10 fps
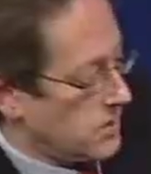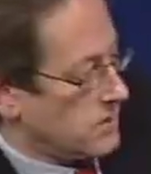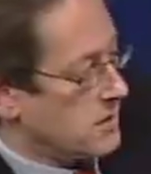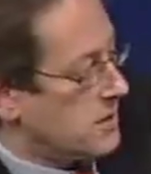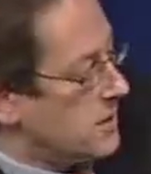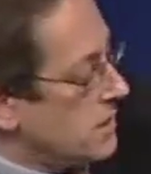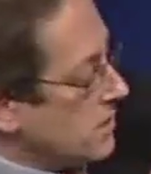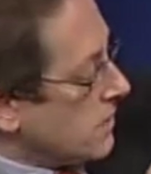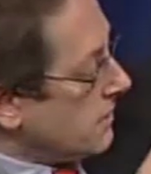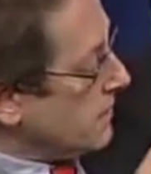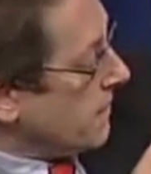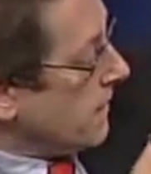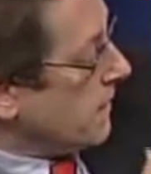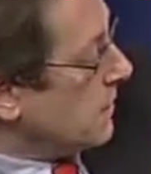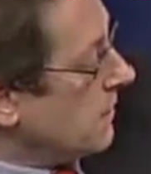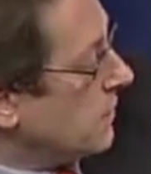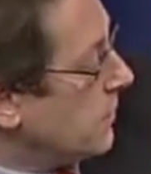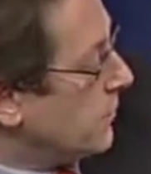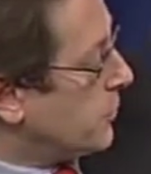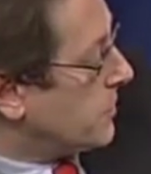you can see here, you know
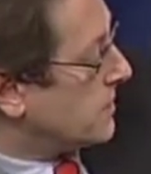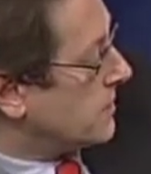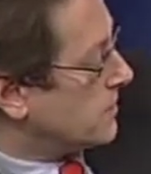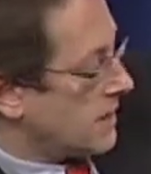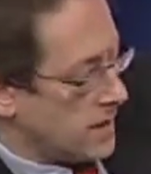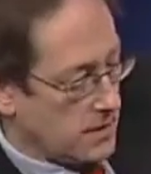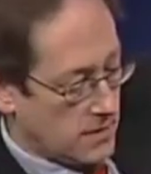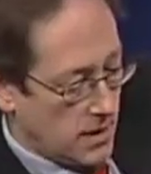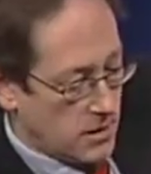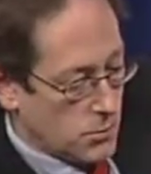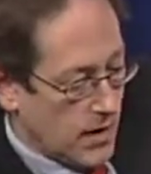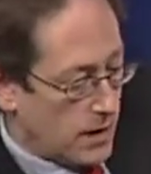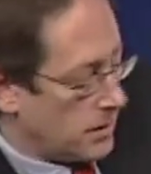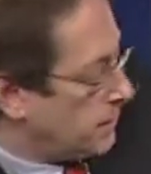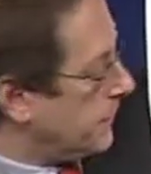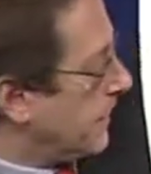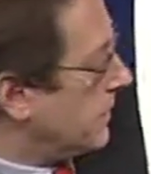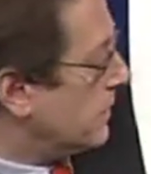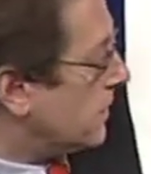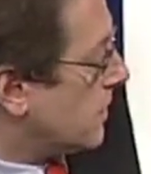the portions as as we had on the
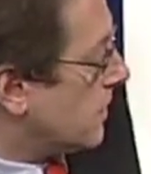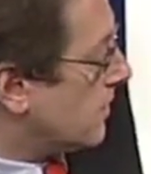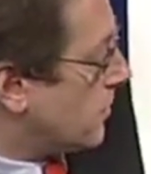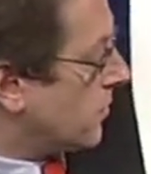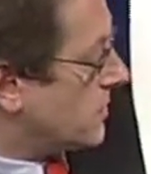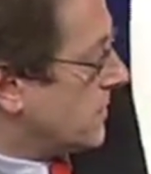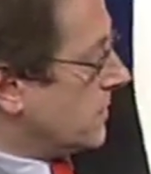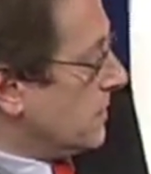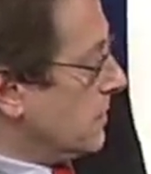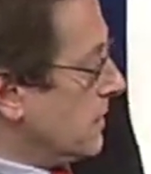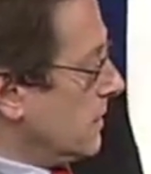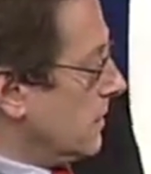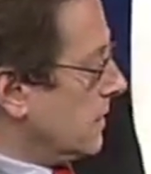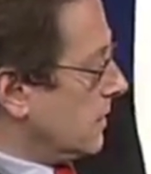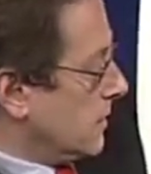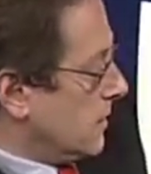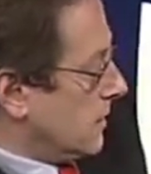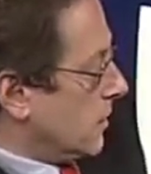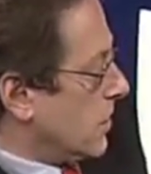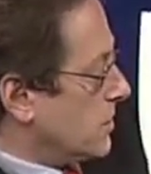plate here are protein. Uh,
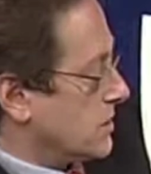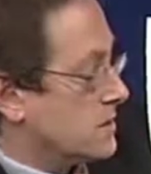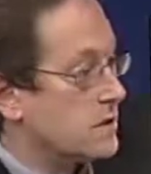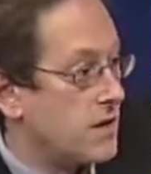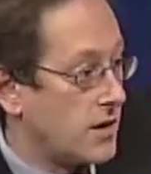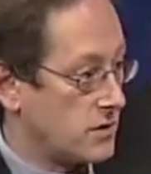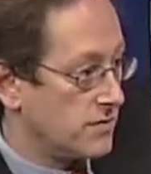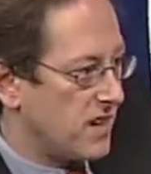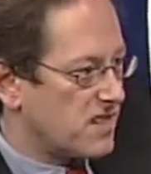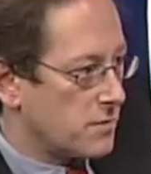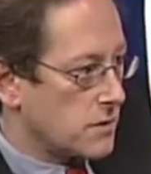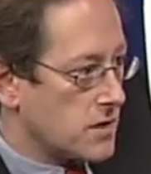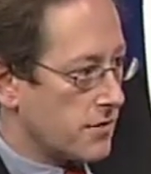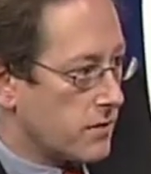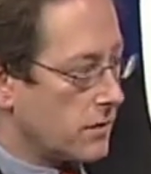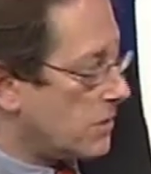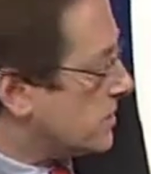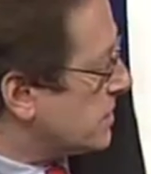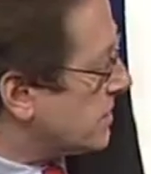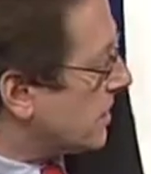largest actually vegetables have the
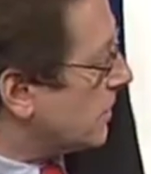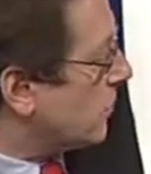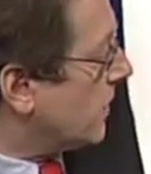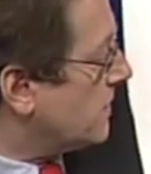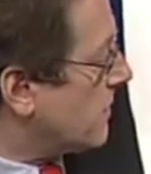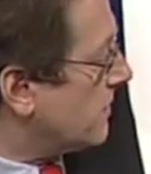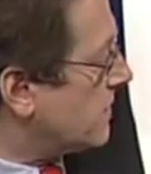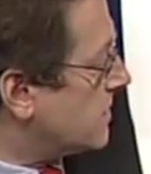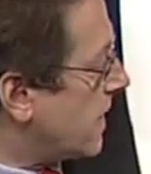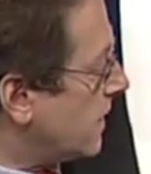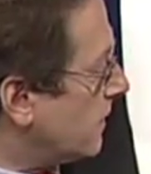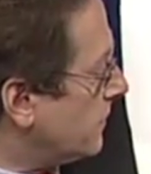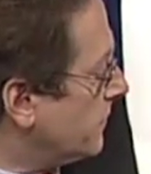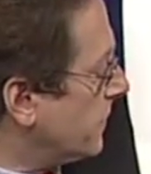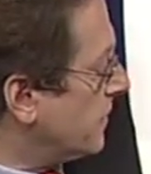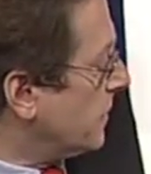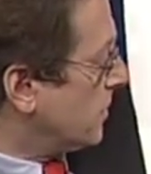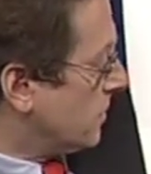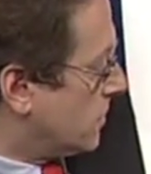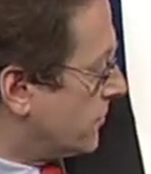largest, then the grains have the second,
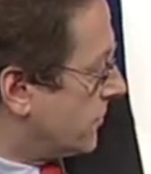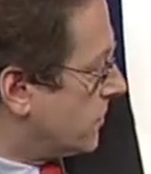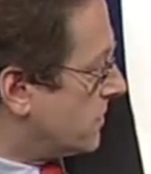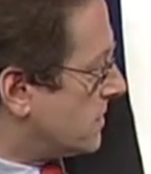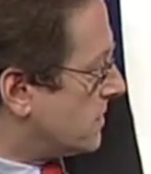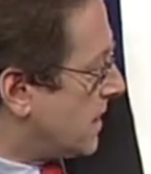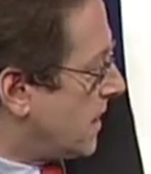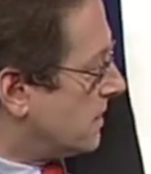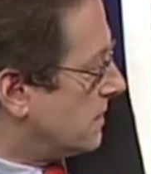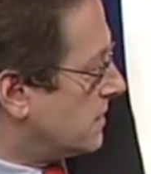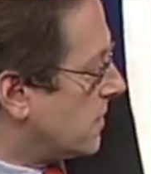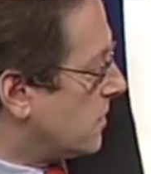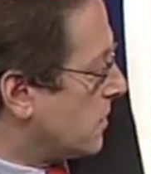the fruits and the dairy